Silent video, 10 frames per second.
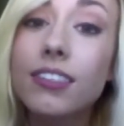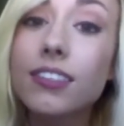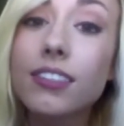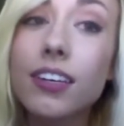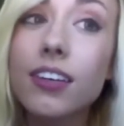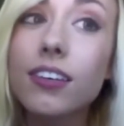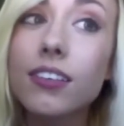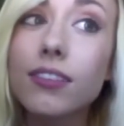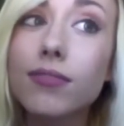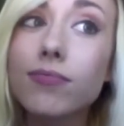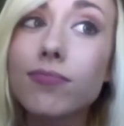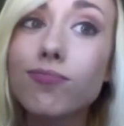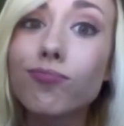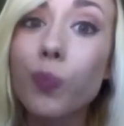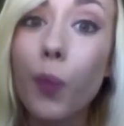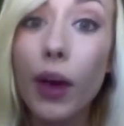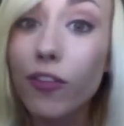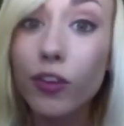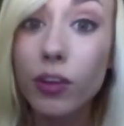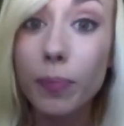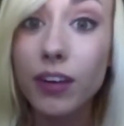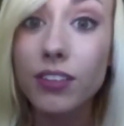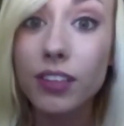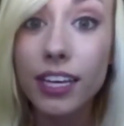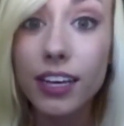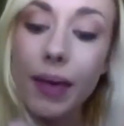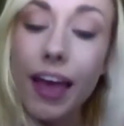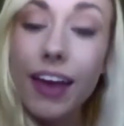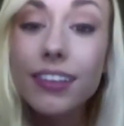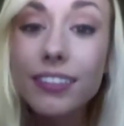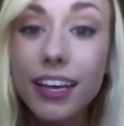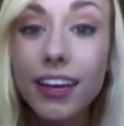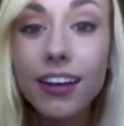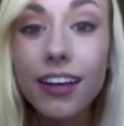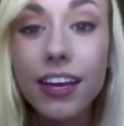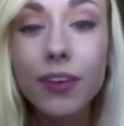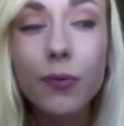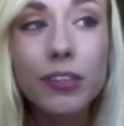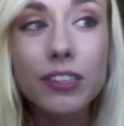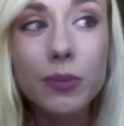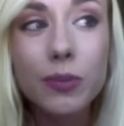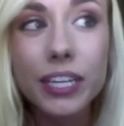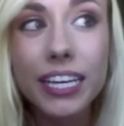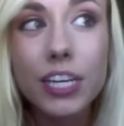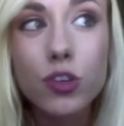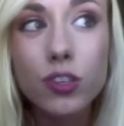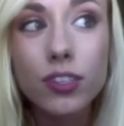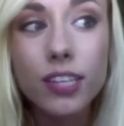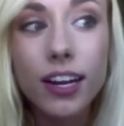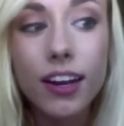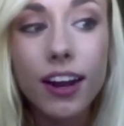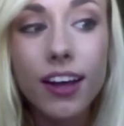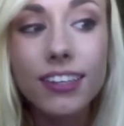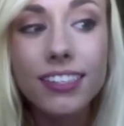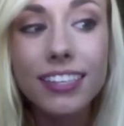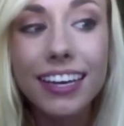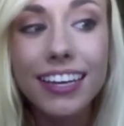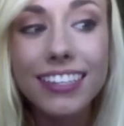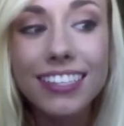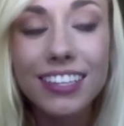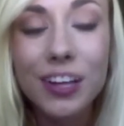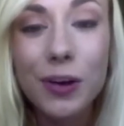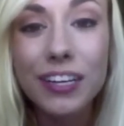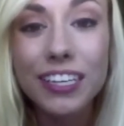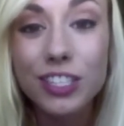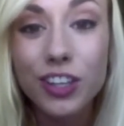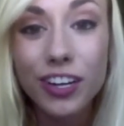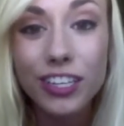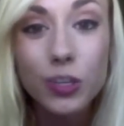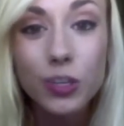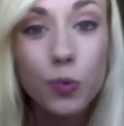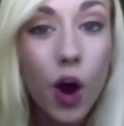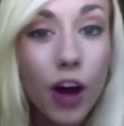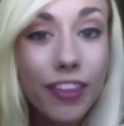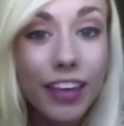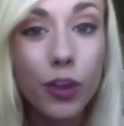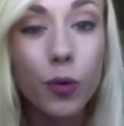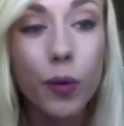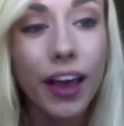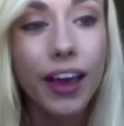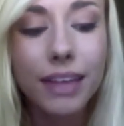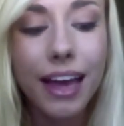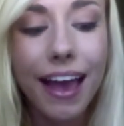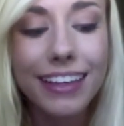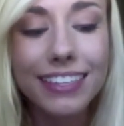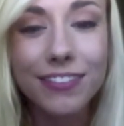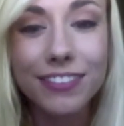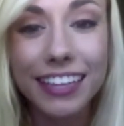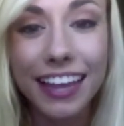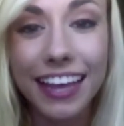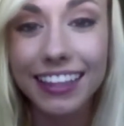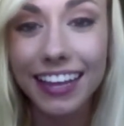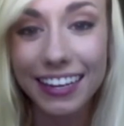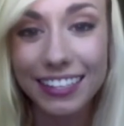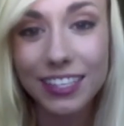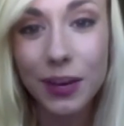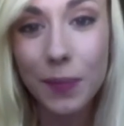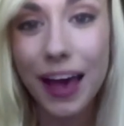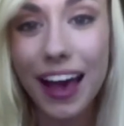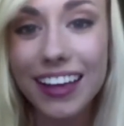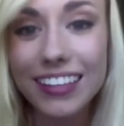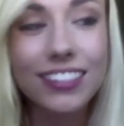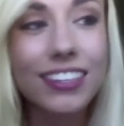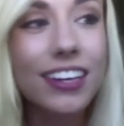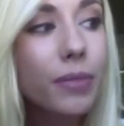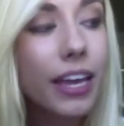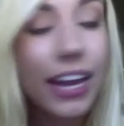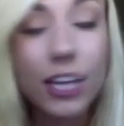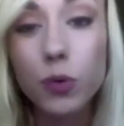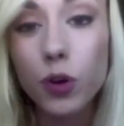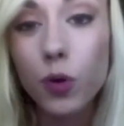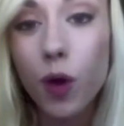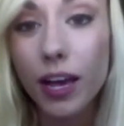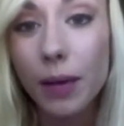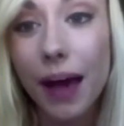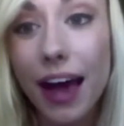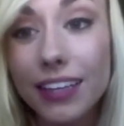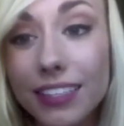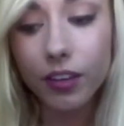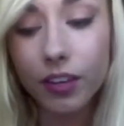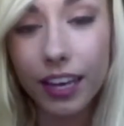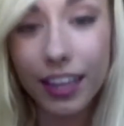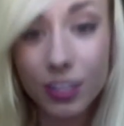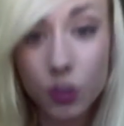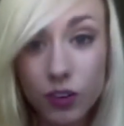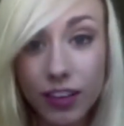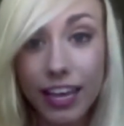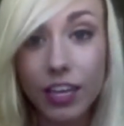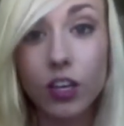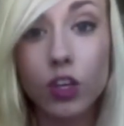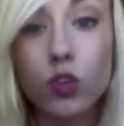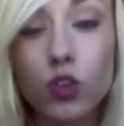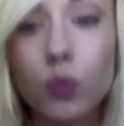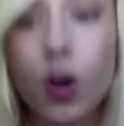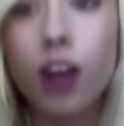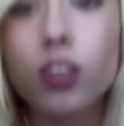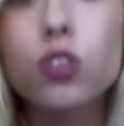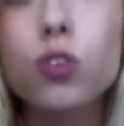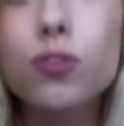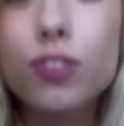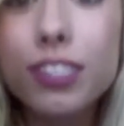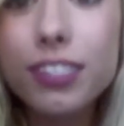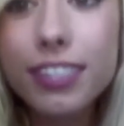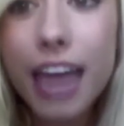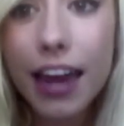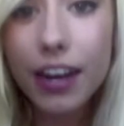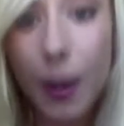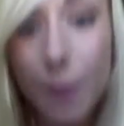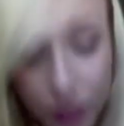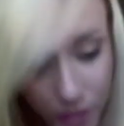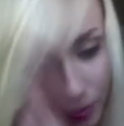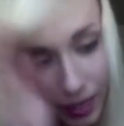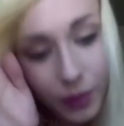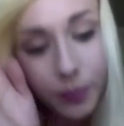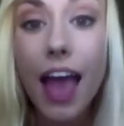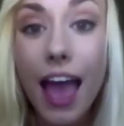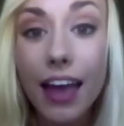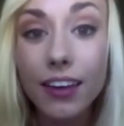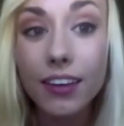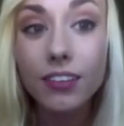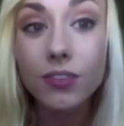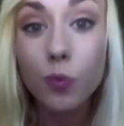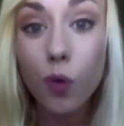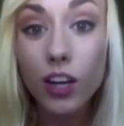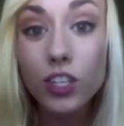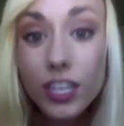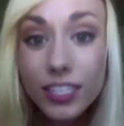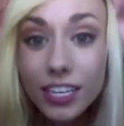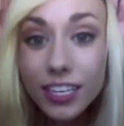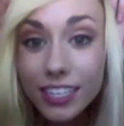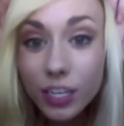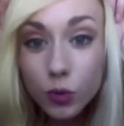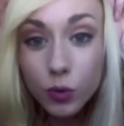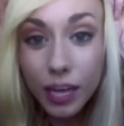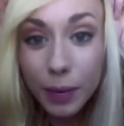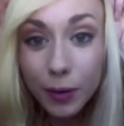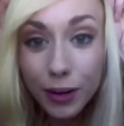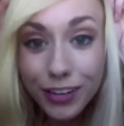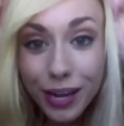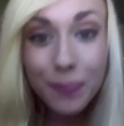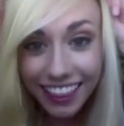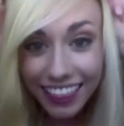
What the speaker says: to wait for the bear to leave. And it did. It wasn't really interested in us. It slowly started to walk the other way as if to like let us go past. And as we were walking past, it sort of like used a rock to sort of stand up a little bit and watch us. His ears were like pricked up.